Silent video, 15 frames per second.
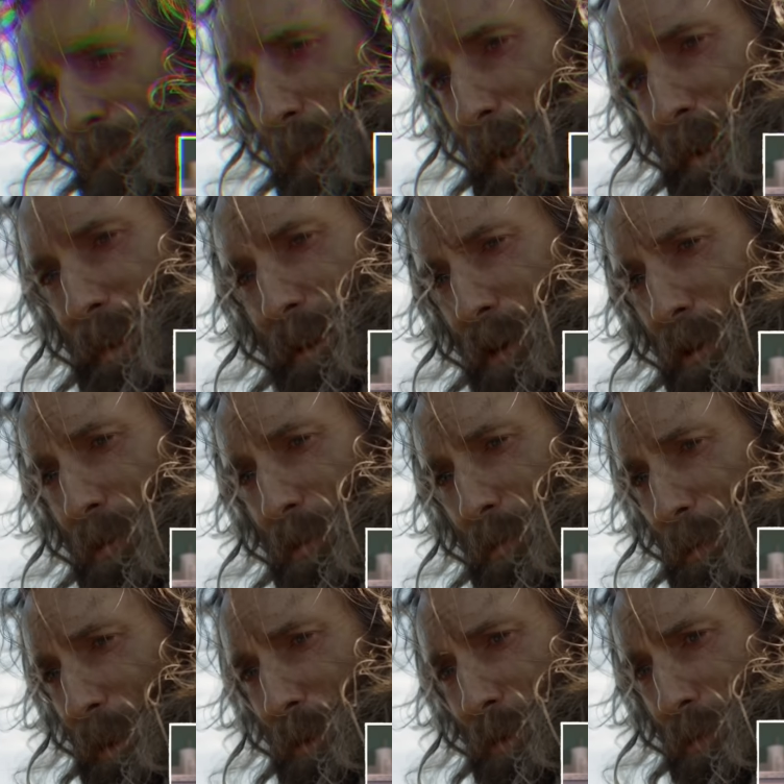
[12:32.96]
I knew to
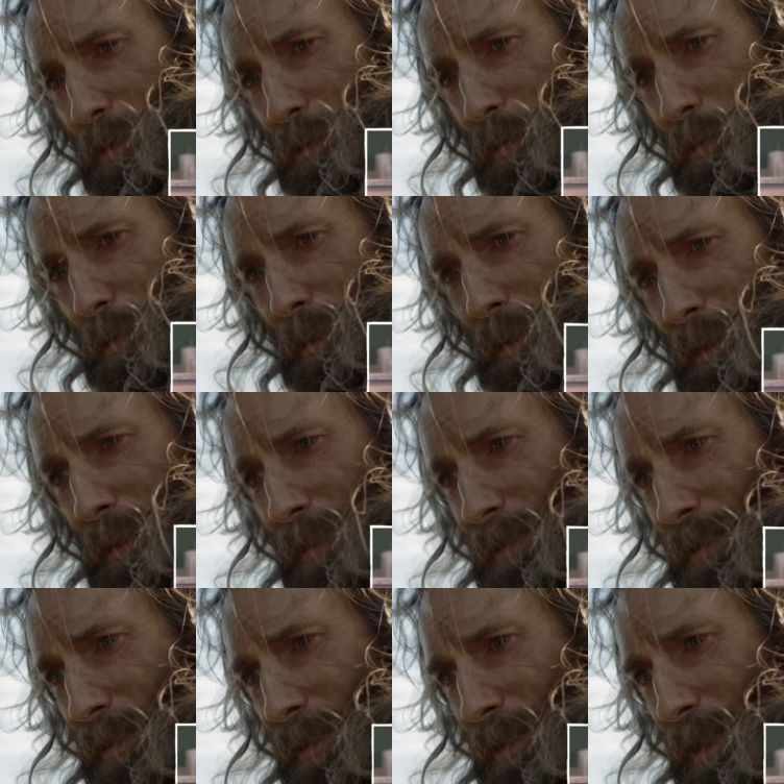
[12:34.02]
be true with
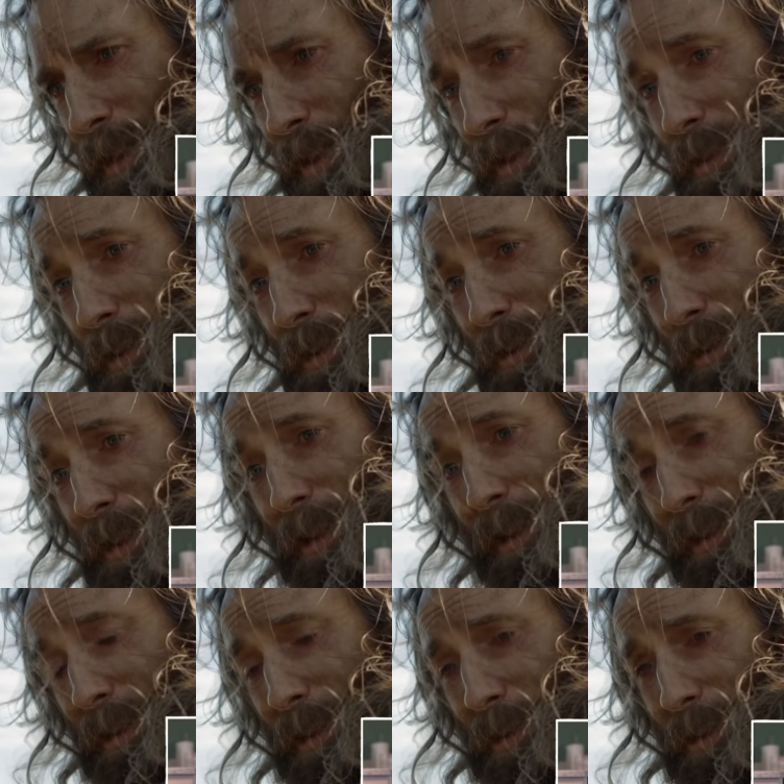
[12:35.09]
a certainty that
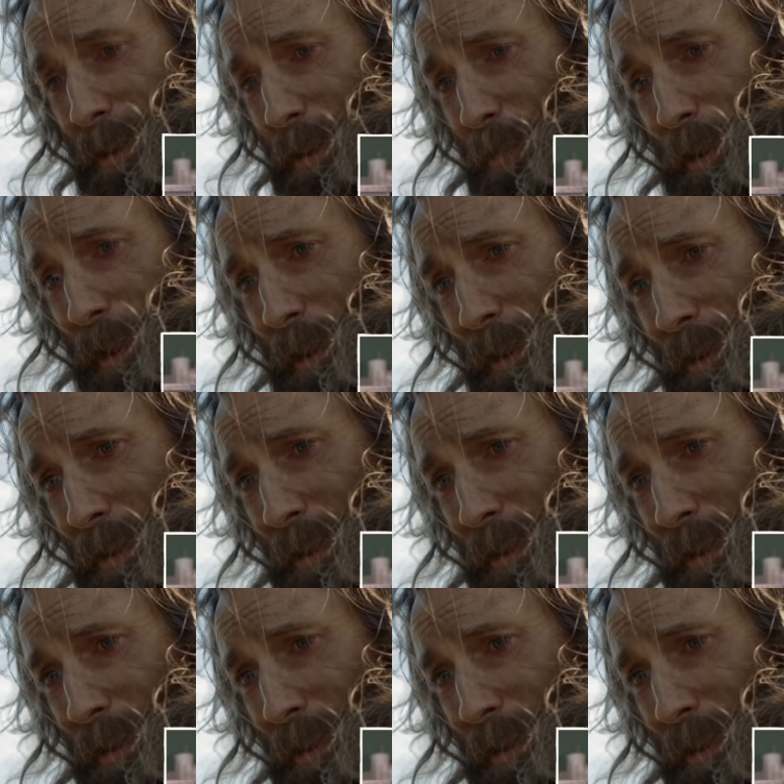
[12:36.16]
I can't explain.